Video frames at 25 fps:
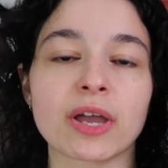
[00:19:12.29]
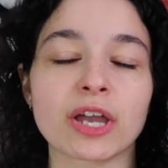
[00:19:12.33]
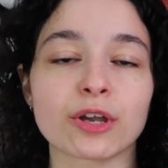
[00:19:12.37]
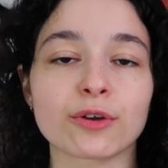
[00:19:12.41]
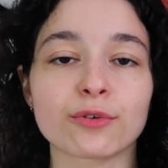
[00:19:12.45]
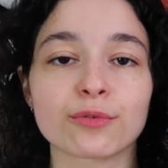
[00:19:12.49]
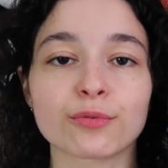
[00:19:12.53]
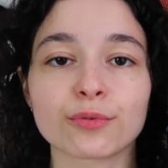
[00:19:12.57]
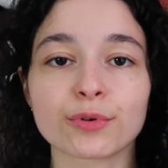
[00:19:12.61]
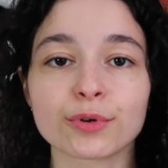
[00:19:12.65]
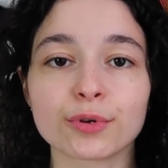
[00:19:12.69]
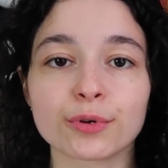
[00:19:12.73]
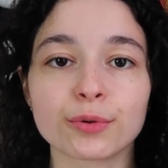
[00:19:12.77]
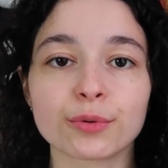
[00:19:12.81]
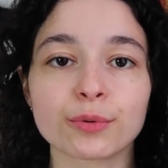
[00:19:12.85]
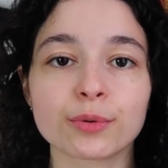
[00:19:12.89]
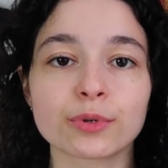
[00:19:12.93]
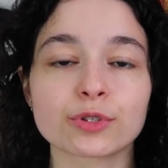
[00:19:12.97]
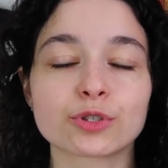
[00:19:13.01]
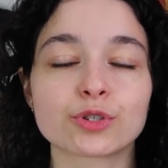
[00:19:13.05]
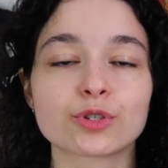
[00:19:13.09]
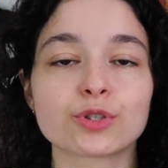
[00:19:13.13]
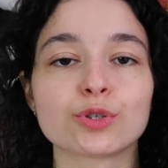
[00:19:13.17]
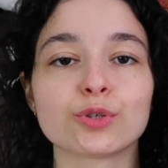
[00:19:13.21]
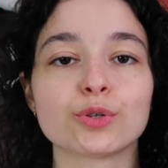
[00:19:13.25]
a crew
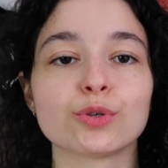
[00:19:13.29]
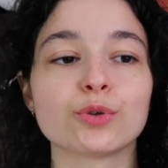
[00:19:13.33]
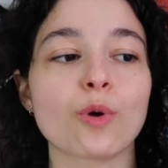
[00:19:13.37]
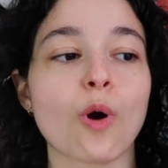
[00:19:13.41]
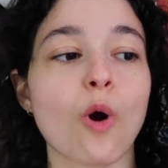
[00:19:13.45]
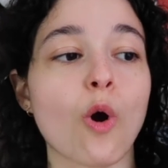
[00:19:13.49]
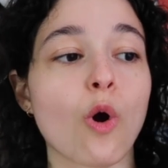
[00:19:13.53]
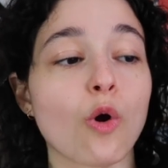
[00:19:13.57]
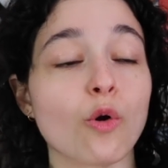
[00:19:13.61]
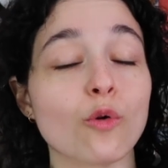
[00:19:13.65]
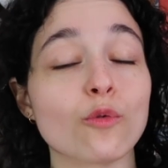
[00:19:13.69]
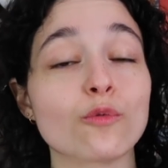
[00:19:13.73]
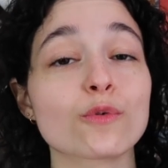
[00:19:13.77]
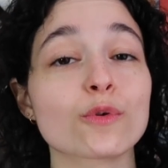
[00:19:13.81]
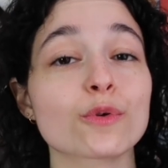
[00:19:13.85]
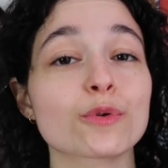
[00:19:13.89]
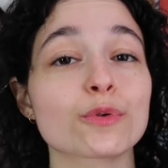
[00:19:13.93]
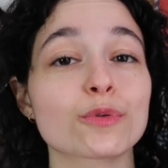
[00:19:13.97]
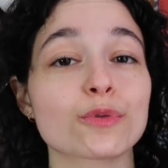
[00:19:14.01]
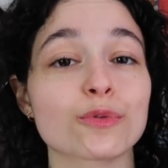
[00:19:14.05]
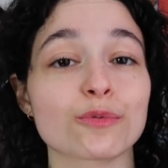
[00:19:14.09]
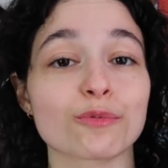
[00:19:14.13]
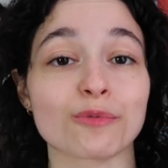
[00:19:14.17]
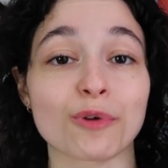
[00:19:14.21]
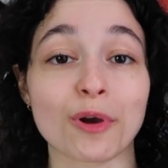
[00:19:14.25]
to
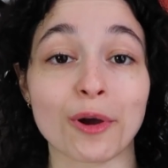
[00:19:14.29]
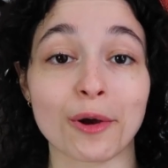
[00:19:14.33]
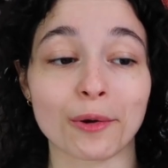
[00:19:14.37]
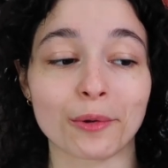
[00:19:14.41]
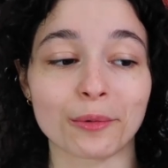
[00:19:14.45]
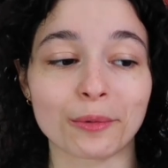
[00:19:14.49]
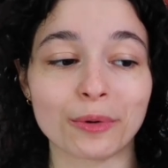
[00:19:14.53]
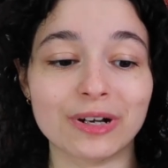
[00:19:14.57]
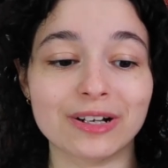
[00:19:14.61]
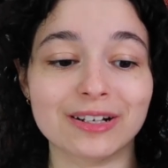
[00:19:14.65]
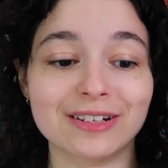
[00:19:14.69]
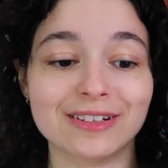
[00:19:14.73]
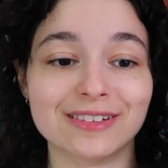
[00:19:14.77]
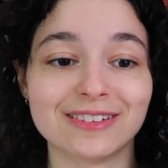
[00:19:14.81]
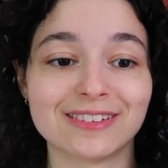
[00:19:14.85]
overthrow